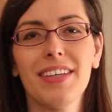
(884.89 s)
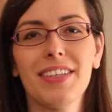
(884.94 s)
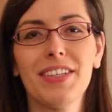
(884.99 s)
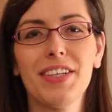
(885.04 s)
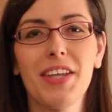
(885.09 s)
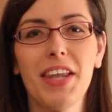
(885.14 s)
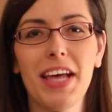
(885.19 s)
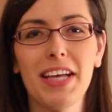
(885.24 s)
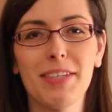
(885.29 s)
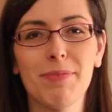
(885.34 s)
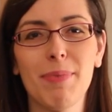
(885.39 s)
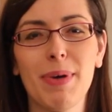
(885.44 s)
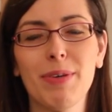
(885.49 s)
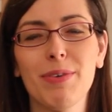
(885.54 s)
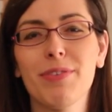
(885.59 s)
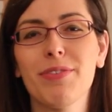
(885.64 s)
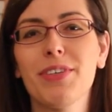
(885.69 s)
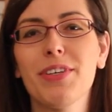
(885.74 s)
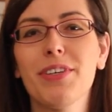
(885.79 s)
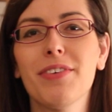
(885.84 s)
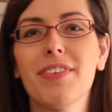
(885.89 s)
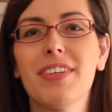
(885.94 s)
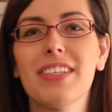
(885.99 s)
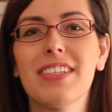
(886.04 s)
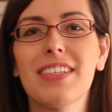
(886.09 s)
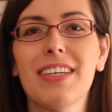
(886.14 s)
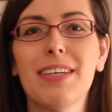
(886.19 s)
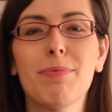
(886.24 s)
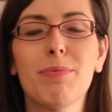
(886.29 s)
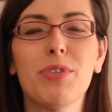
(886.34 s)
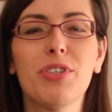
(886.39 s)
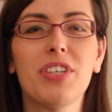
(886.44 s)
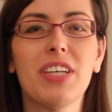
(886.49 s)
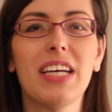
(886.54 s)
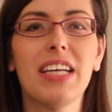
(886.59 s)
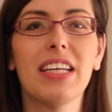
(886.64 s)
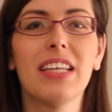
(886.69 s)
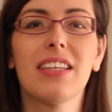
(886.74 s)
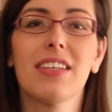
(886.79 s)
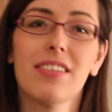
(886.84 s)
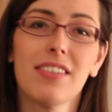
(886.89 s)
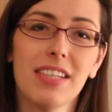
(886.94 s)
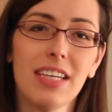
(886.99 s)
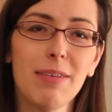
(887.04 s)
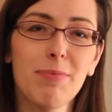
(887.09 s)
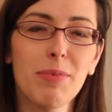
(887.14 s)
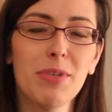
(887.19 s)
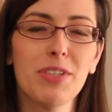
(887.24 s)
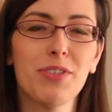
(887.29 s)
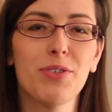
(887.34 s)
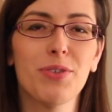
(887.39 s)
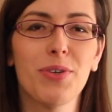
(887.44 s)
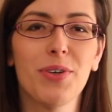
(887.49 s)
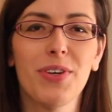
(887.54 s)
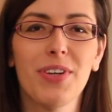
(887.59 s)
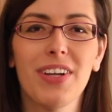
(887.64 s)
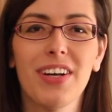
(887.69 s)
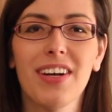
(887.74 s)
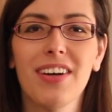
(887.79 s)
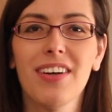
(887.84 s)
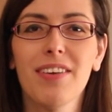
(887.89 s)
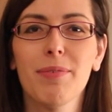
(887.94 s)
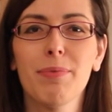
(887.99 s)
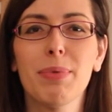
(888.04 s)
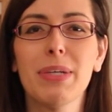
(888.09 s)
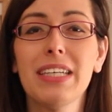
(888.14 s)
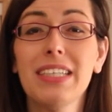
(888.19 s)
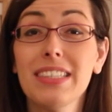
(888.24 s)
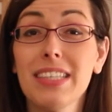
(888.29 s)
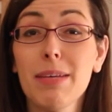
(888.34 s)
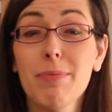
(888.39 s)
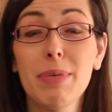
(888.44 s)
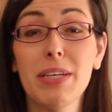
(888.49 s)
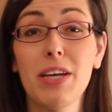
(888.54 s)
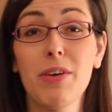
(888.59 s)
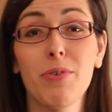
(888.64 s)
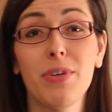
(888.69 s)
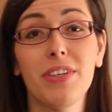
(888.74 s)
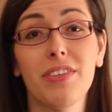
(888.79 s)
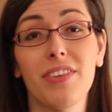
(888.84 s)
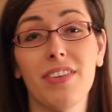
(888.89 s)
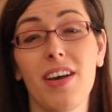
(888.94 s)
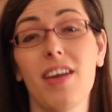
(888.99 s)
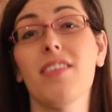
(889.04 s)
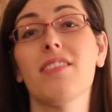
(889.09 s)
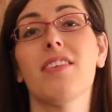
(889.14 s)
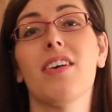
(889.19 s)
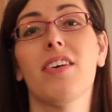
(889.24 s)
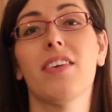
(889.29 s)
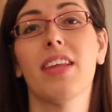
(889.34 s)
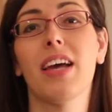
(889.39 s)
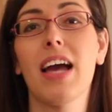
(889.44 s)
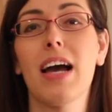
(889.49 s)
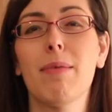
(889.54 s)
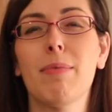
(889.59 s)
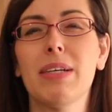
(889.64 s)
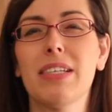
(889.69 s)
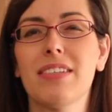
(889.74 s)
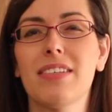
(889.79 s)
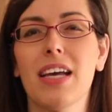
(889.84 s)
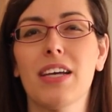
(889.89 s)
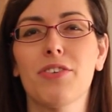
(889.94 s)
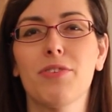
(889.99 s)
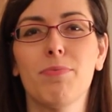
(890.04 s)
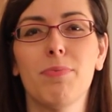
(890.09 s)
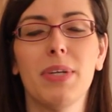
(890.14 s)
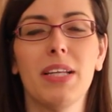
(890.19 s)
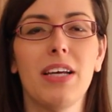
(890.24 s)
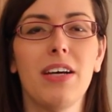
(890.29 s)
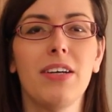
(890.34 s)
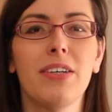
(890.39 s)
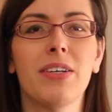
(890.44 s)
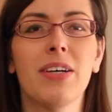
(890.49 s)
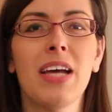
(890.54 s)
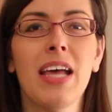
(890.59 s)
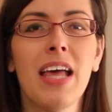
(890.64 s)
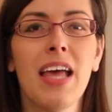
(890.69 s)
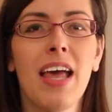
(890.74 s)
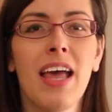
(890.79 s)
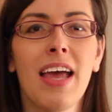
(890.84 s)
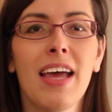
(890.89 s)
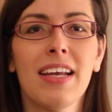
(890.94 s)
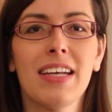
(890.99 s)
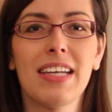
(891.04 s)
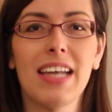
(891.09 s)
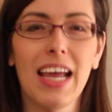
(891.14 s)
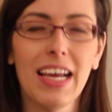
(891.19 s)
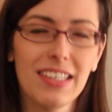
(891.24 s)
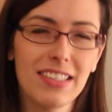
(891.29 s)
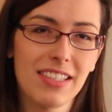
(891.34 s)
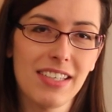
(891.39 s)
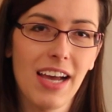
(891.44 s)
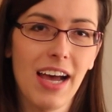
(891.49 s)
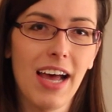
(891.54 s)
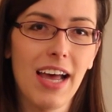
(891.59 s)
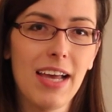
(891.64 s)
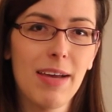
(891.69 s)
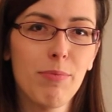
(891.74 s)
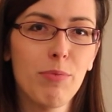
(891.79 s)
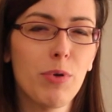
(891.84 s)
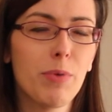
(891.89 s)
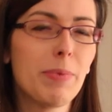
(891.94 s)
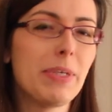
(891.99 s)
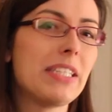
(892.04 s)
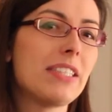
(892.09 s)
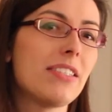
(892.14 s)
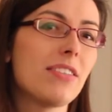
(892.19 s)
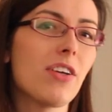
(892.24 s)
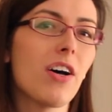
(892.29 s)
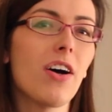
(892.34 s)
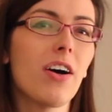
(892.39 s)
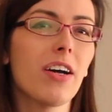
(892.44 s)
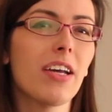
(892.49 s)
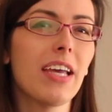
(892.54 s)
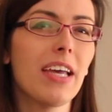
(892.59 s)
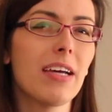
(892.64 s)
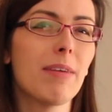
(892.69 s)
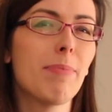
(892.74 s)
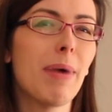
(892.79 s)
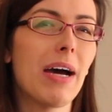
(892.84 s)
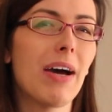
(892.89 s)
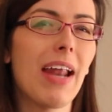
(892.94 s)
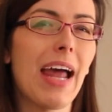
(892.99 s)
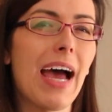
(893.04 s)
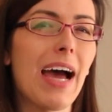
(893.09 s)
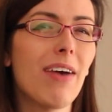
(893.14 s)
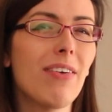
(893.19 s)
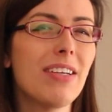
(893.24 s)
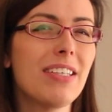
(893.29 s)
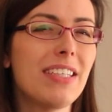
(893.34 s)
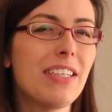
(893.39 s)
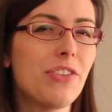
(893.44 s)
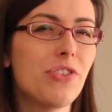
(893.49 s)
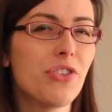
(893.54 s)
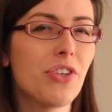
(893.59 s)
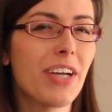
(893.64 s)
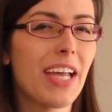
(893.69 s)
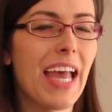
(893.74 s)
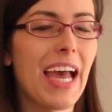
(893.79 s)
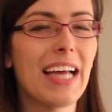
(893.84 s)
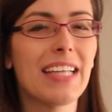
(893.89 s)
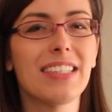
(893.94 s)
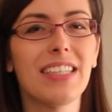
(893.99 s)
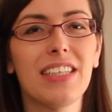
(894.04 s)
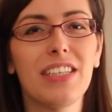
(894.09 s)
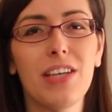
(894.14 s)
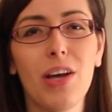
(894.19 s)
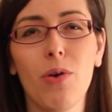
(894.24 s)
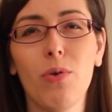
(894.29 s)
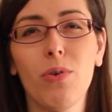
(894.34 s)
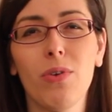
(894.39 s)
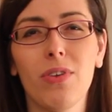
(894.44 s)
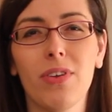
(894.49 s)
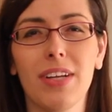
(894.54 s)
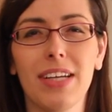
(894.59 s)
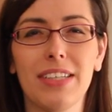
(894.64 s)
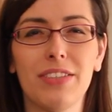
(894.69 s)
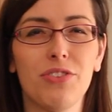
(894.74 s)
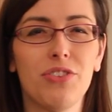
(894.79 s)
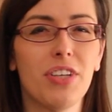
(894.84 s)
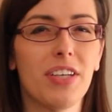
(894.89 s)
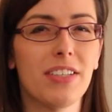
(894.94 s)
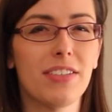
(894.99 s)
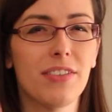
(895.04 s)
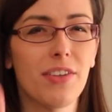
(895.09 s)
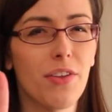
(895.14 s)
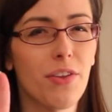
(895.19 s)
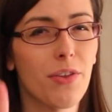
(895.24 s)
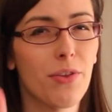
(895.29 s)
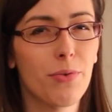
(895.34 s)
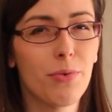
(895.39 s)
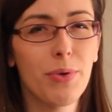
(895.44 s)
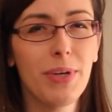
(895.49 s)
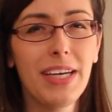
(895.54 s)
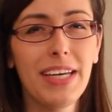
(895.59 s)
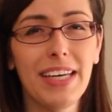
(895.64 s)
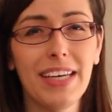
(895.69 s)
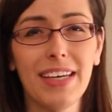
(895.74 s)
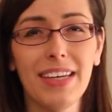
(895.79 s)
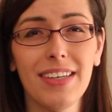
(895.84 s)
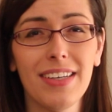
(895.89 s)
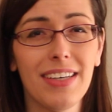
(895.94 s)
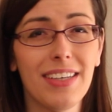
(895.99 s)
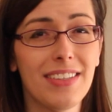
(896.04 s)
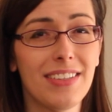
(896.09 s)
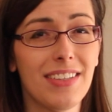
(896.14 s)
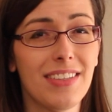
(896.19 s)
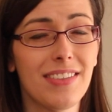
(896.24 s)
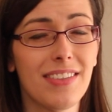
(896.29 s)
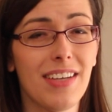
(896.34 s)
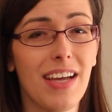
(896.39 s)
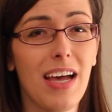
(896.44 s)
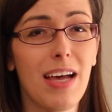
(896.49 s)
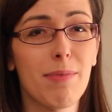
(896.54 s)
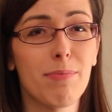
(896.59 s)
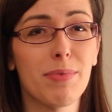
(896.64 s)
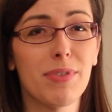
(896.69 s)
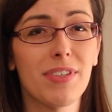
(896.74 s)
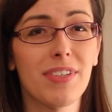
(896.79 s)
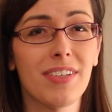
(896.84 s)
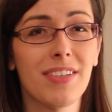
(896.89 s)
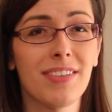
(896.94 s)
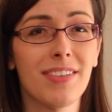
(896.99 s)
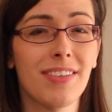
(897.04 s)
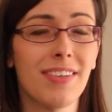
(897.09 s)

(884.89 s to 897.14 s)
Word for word: So that's my review of the Steam Machine and the Steam Controller. Please let me know what your thoughts are in the comments section below. Next time, we'll be talking about how to teach your cat to yodel in just three easy steps.